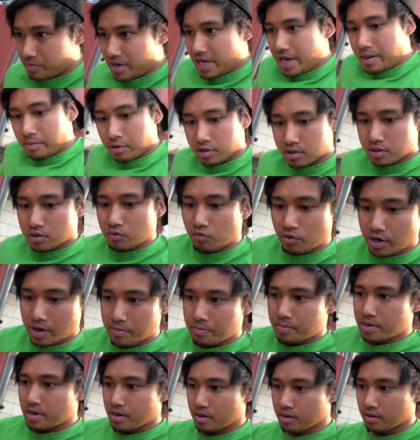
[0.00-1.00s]
to be able to rip
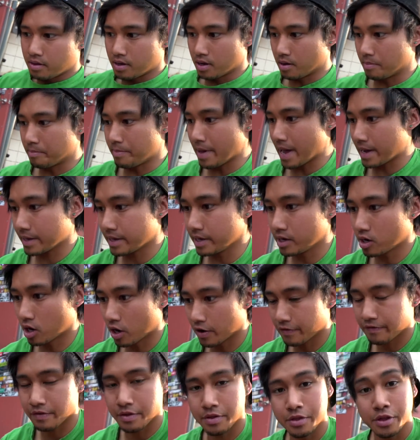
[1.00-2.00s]
the backing
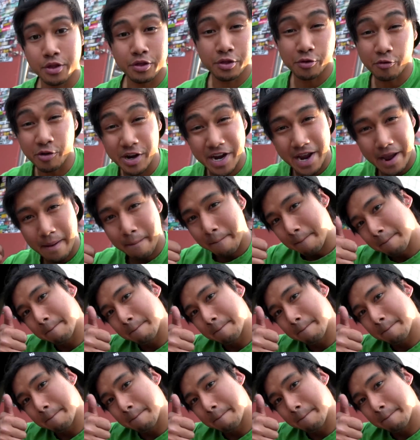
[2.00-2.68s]
off the 3M.